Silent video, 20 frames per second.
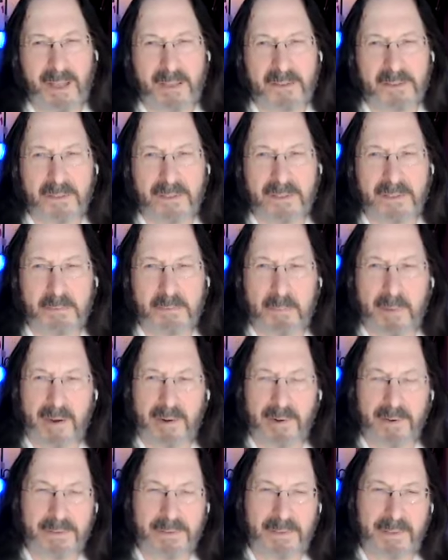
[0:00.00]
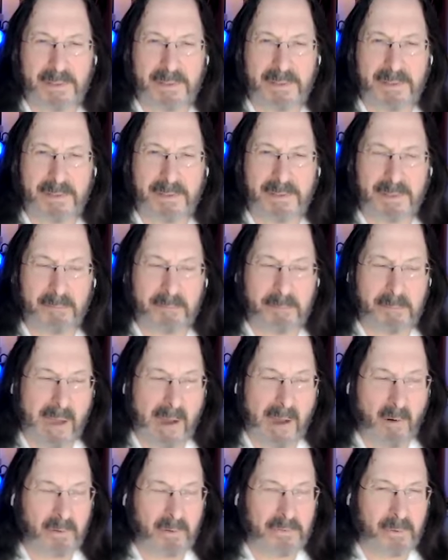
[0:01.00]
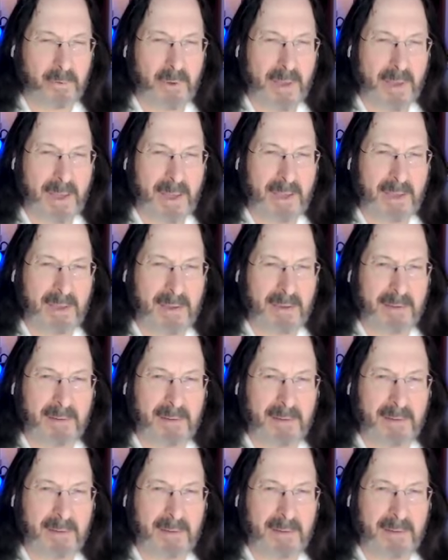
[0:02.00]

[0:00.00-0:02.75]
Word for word: It actually inspires us in some powerful way.